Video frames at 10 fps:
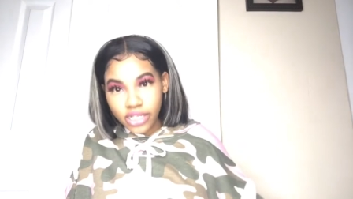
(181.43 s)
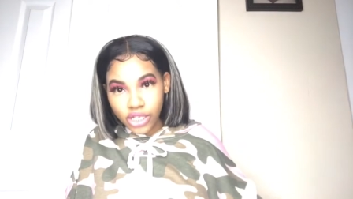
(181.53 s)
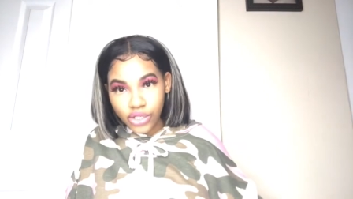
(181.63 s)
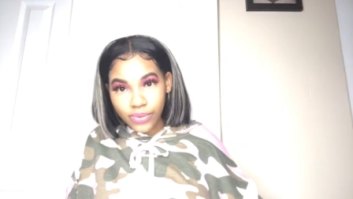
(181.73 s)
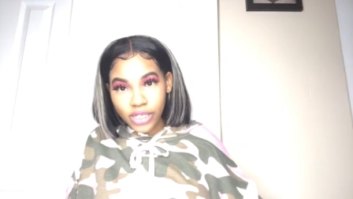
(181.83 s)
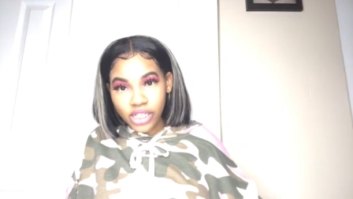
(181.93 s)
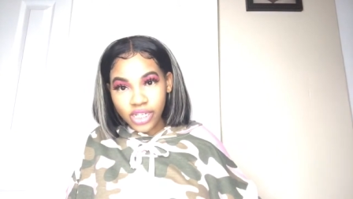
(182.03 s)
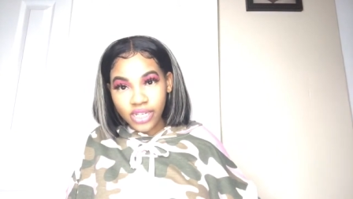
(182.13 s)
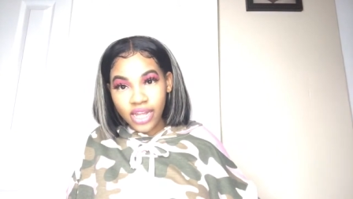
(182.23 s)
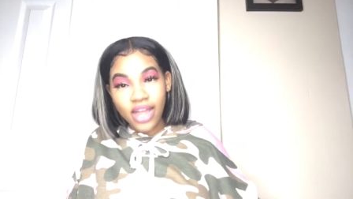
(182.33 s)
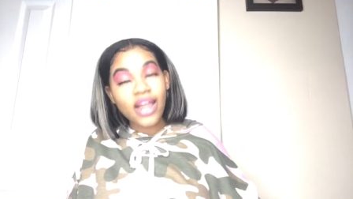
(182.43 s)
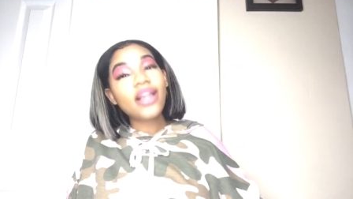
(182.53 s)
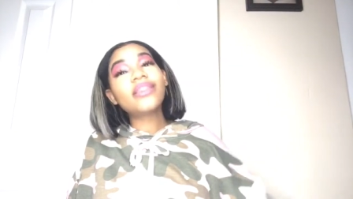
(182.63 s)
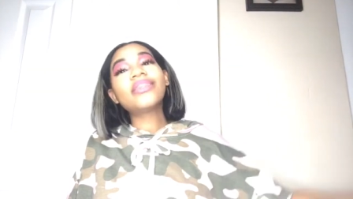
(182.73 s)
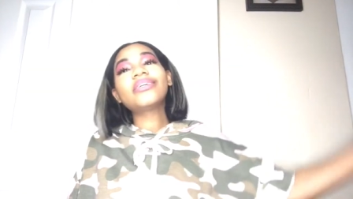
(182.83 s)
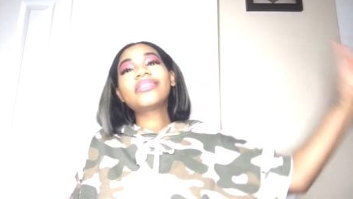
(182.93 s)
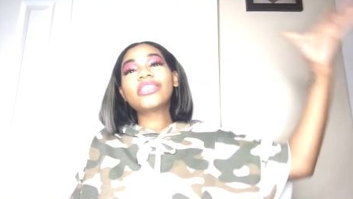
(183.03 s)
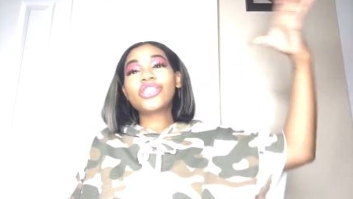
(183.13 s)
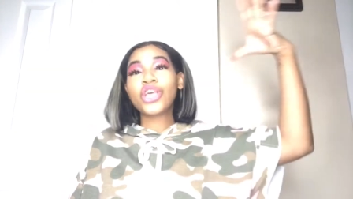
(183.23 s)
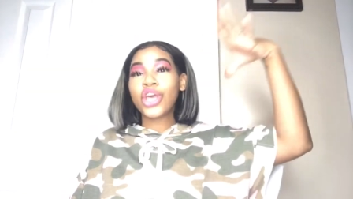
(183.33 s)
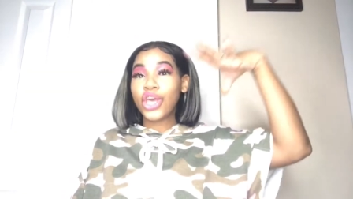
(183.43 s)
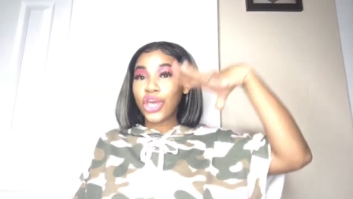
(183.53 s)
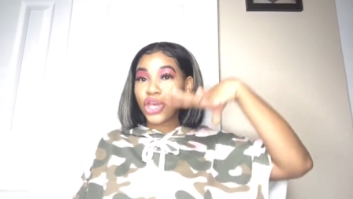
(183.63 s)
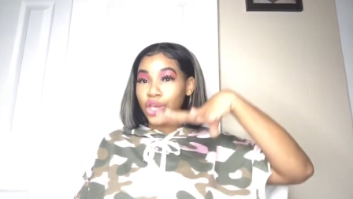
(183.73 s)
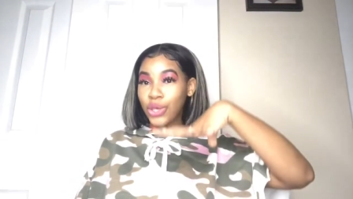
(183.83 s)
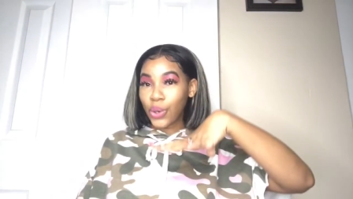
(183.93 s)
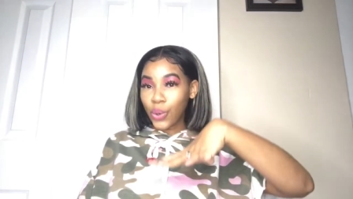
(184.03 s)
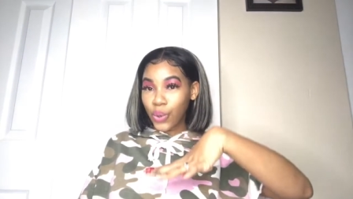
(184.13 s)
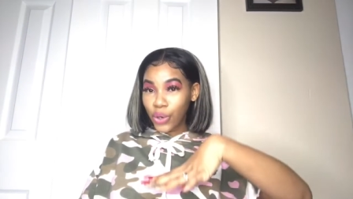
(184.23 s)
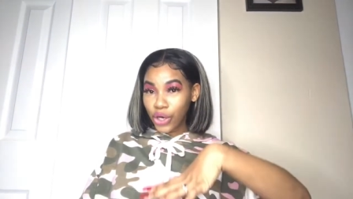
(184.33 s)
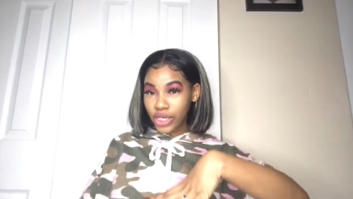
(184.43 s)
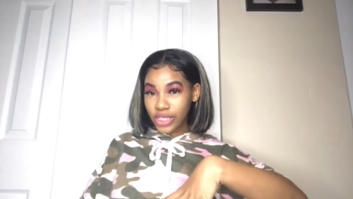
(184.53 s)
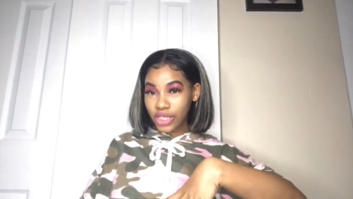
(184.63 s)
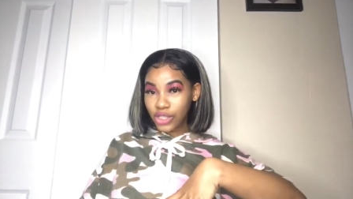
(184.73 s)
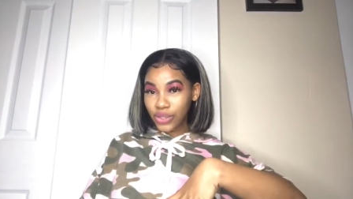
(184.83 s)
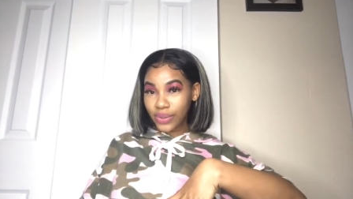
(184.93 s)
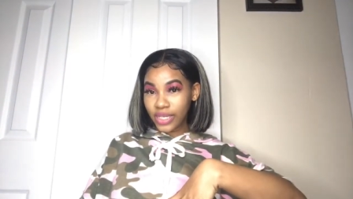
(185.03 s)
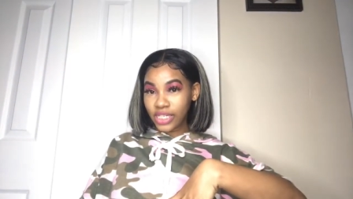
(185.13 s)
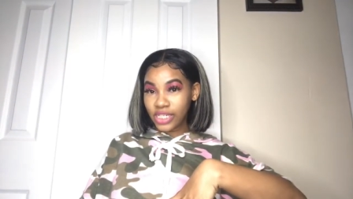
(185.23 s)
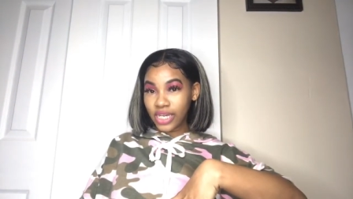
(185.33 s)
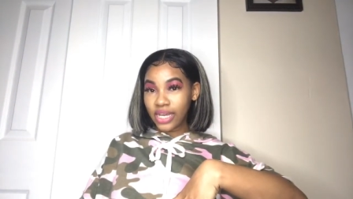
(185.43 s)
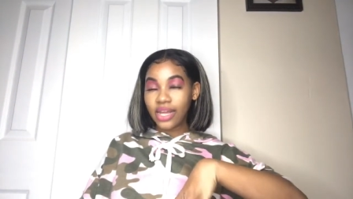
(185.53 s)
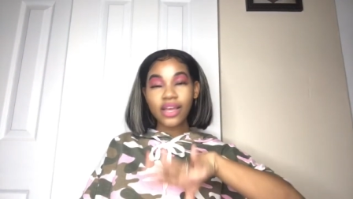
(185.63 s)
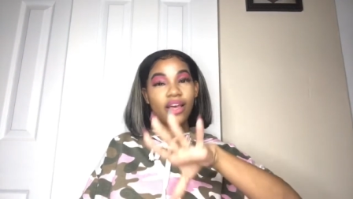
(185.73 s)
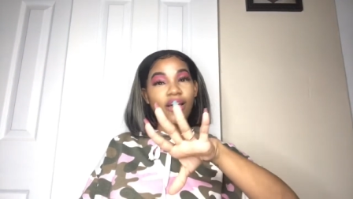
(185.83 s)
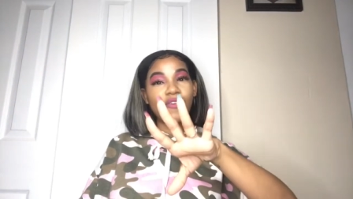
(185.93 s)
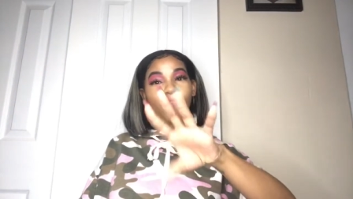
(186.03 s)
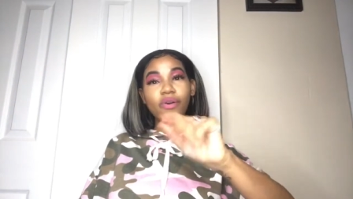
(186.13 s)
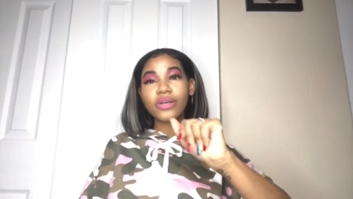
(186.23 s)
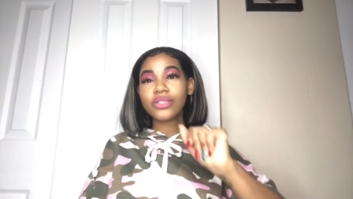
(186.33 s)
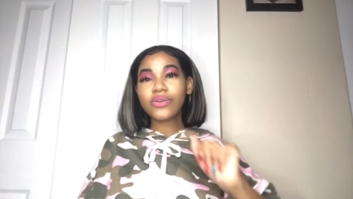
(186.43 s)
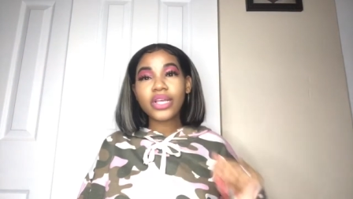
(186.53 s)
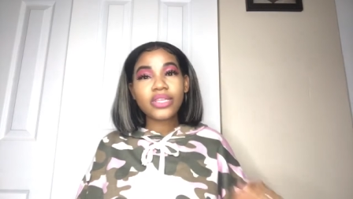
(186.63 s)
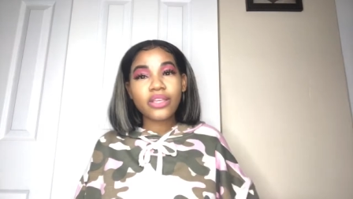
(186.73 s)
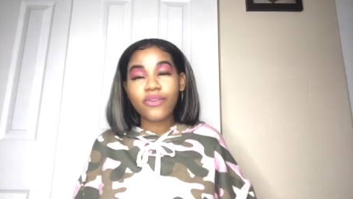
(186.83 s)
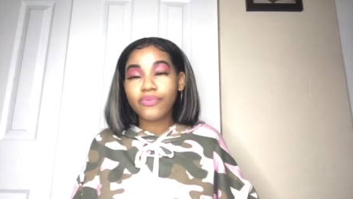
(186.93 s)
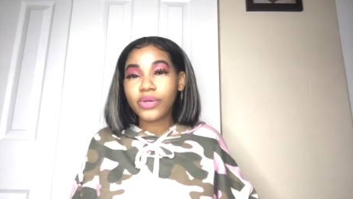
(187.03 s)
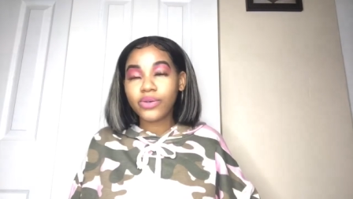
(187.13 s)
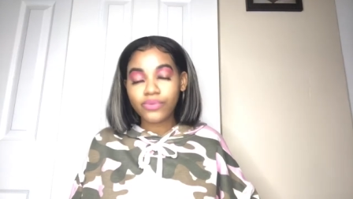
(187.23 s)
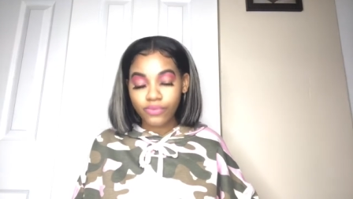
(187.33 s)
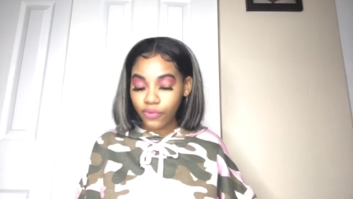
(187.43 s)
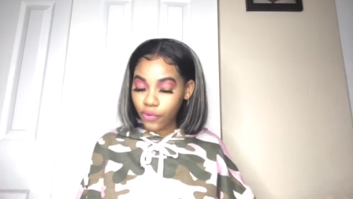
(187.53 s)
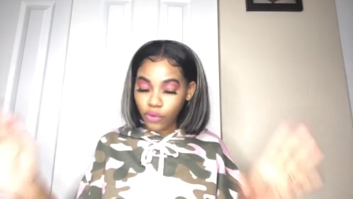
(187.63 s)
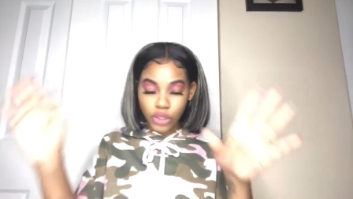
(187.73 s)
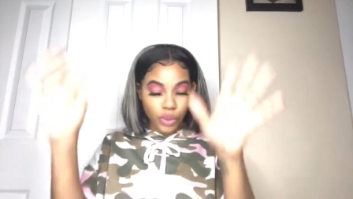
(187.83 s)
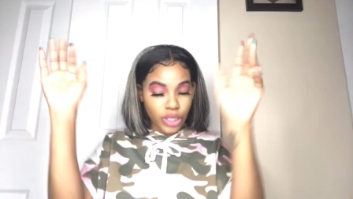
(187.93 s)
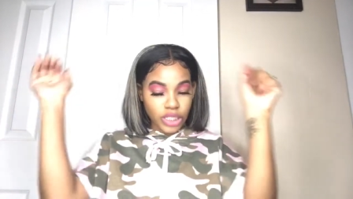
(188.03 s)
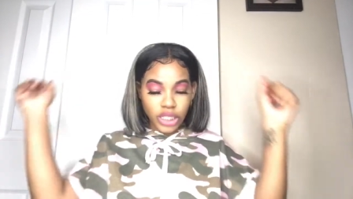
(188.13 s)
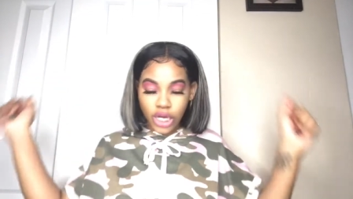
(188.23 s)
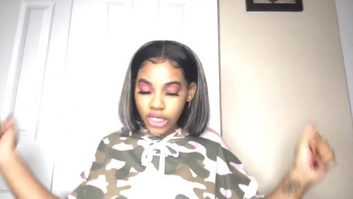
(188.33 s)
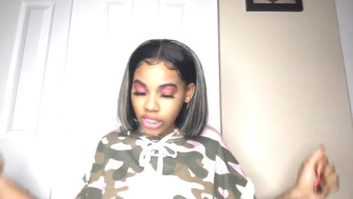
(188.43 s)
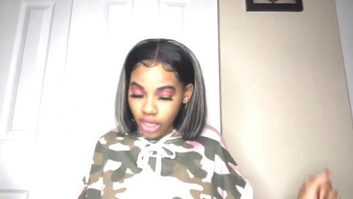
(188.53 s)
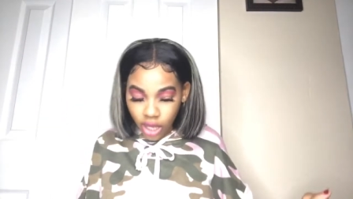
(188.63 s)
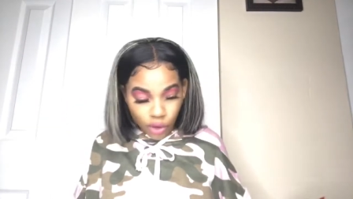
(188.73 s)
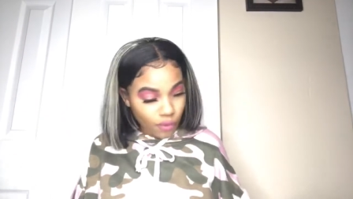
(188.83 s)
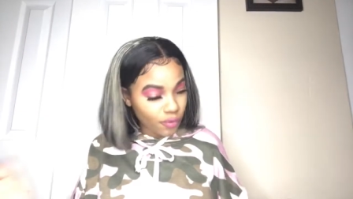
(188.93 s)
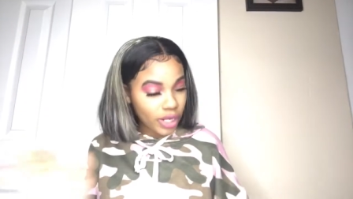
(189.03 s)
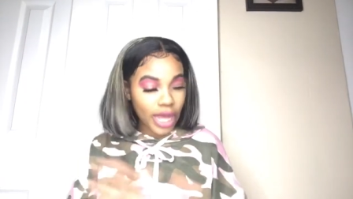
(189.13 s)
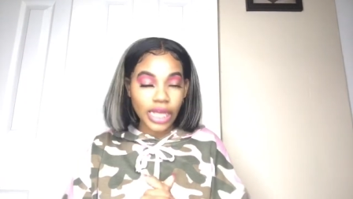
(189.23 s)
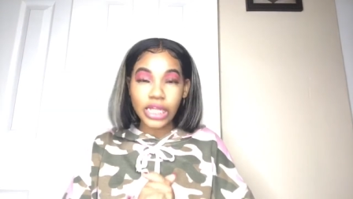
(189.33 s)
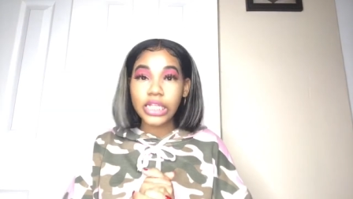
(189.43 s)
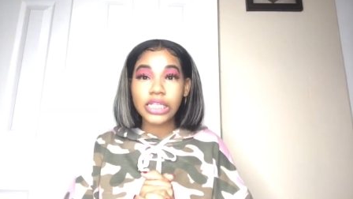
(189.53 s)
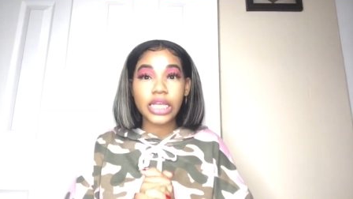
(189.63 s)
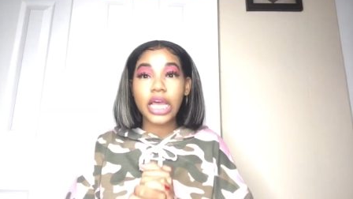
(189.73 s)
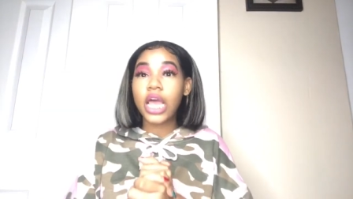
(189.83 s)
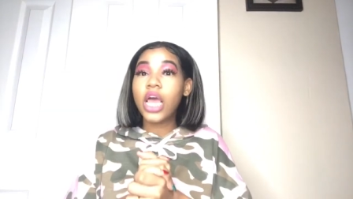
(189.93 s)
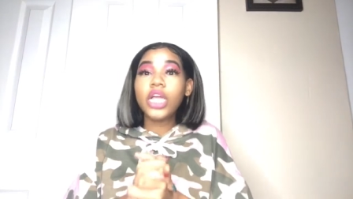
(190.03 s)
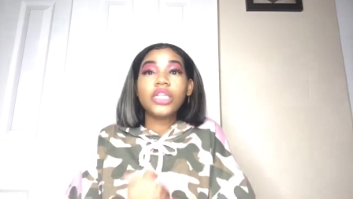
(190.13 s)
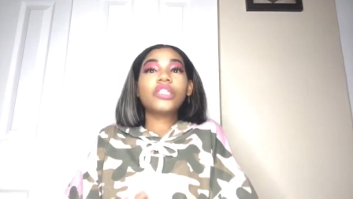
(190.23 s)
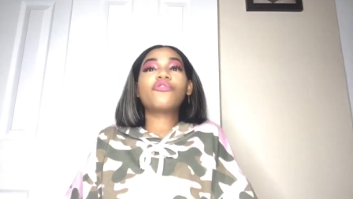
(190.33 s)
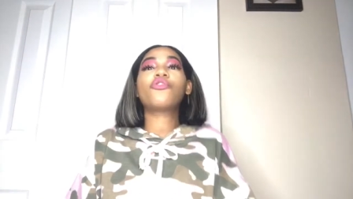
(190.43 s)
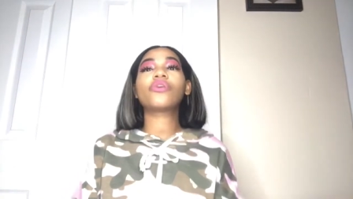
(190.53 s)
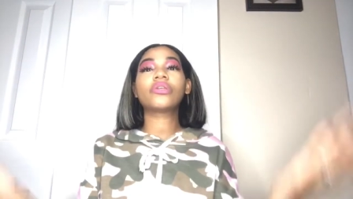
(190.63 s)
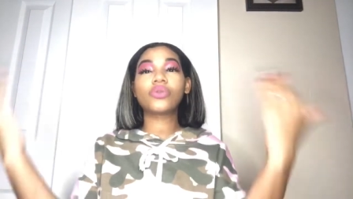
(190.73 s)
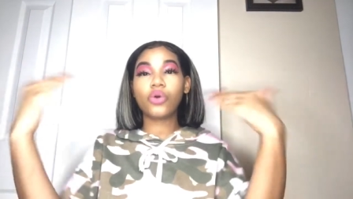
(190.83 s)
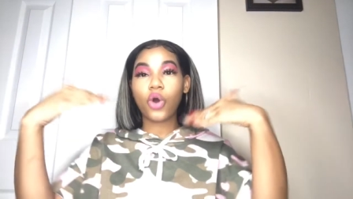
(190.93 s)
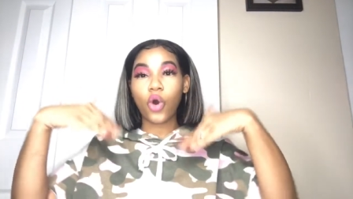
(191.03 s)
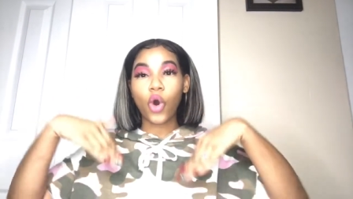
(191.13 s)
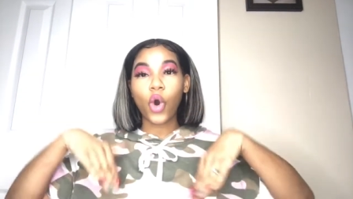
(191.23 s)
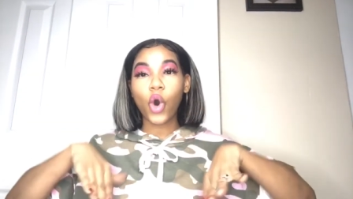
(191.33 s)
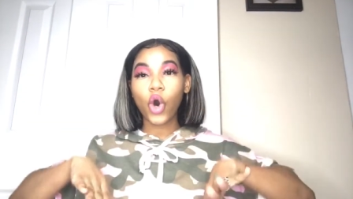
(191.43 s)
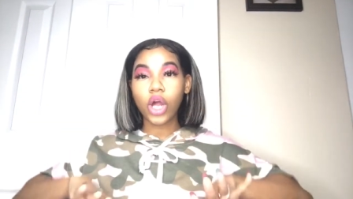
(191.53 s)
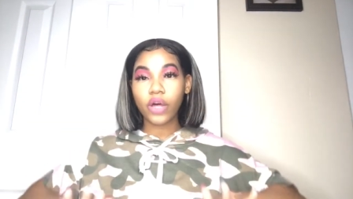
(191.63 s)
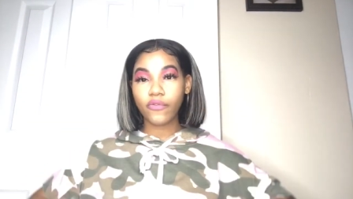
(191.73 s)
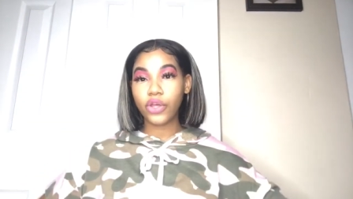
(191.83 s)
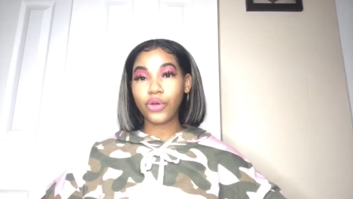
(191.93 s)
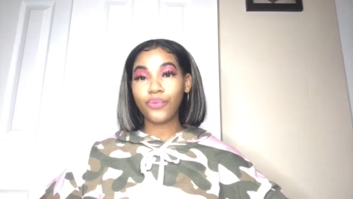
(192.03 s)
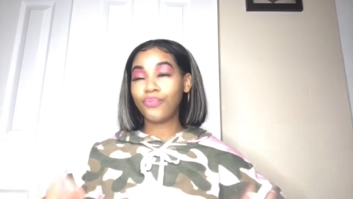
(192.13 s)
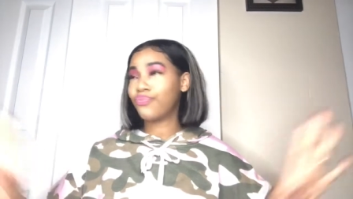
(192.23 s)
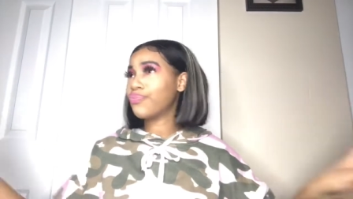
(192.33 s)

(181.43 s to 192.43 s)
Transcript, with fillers: situation. This is your situation. Focus on yourself, boo. Focus on yourself. Like, listen, just focus on all of you.